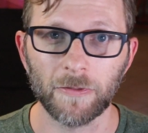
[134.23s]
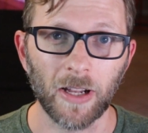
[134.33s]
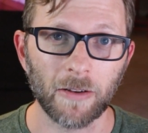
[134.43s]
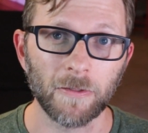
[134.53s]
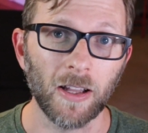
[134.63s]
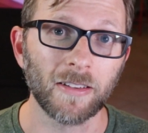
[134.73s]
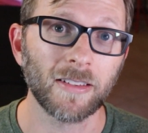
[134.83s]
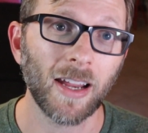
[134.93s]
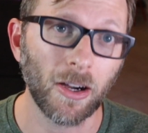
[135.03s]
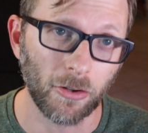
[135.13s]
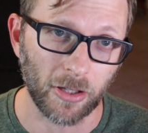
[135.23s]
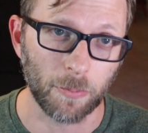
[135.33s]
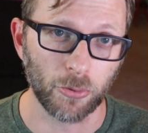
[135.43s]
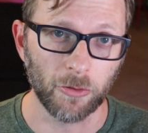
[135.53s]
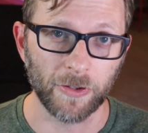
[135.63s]
of not voluntarily
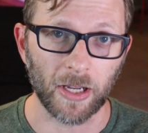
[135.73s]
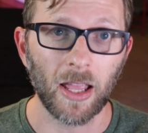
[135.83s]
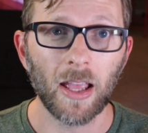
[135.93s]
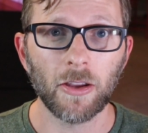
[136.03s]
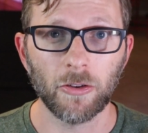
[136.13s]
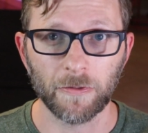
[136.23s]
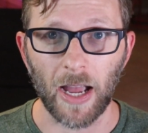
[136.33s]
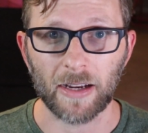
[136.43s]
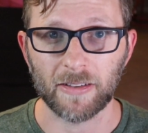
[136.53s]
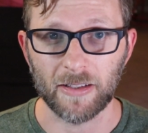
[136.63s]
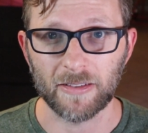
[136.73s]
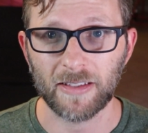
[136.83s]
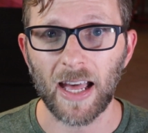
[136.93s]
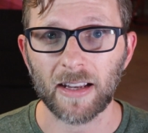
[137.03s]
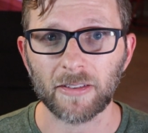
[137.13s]
proving your vaccine
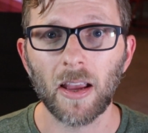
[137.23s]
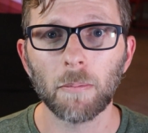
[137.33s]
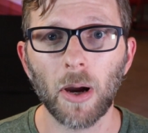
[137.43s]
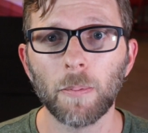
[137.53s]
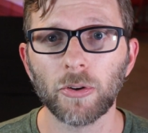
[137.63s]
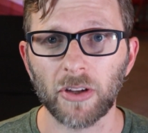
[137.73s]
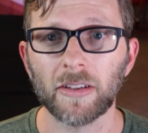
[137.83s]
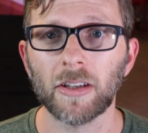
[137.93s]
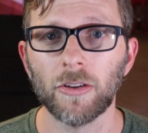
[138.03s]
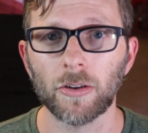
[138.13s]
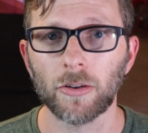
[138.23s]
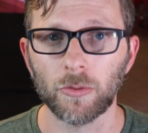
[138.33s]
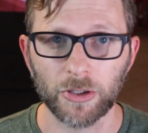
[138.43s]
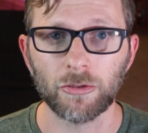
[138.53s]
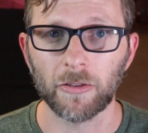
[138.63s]
status by presenting your
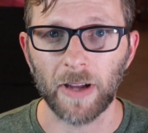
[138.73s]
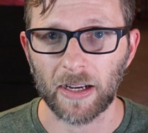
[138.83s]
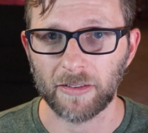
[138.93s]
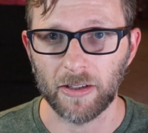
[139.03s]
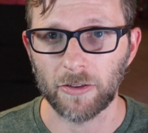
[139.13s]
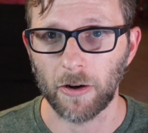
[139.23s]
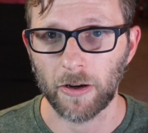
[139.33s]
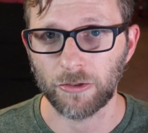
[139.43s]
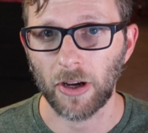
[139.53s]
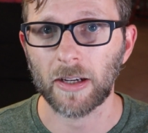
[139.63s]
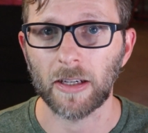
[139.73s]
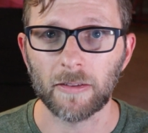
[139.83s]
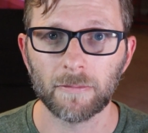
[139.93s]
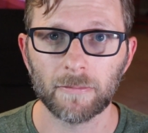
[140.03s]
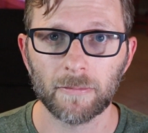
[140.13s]
original vaccine card at
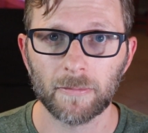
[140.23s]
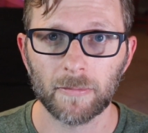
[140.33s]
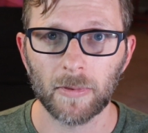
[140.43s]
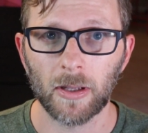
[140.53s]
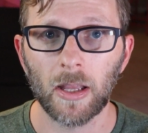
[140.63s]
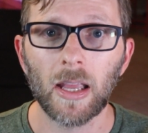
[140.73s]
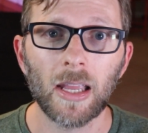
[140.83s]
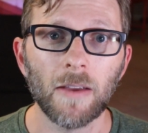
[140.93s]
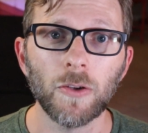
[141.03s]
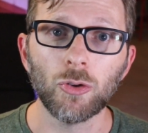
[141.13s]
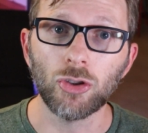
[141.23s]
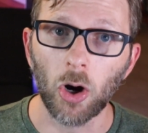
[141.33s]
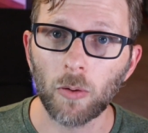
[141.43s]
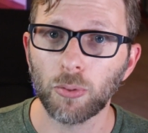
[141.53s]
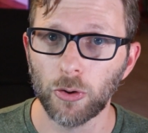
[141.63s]
check-in. If you
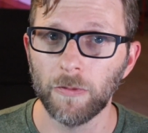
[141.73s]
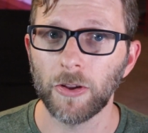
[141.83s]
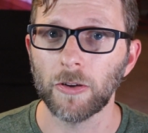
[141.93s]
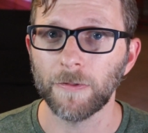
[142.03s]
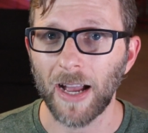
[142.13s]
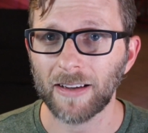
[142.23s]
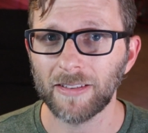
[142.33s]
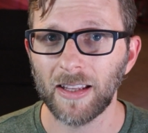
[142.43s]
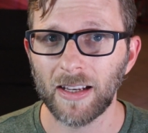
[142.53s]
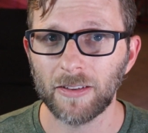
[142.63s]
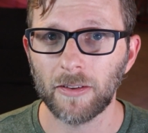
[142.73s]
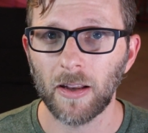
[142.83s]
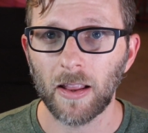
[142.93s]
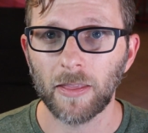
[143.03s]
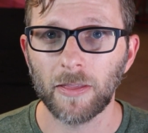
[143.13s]
don't prove that you're vaccinated,
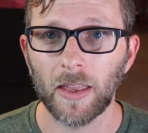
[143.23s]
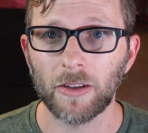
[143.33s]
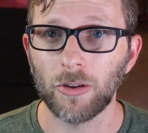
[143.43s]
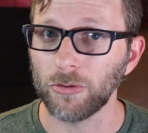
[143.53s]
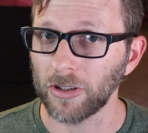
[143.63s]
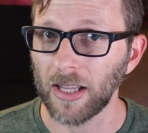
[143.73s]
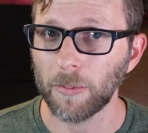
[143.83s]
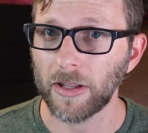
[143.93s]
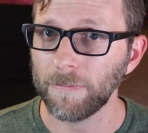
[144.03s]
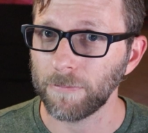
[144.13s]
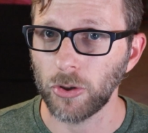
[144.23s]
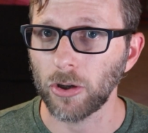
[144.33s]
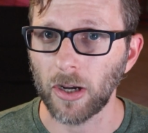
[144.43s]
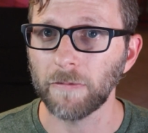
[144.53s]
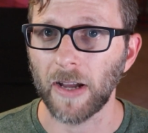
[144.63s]
then to Celebrity,
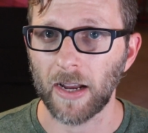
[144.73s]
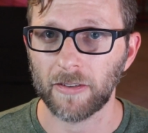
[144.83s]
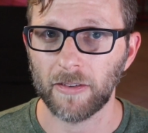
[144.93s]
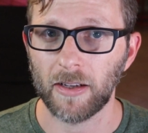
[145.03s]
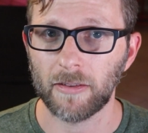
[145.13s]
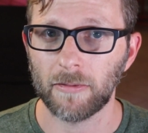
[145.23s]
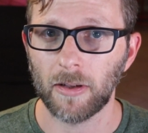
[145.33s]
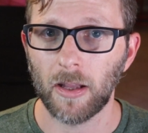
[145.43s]
you're unvaccinated.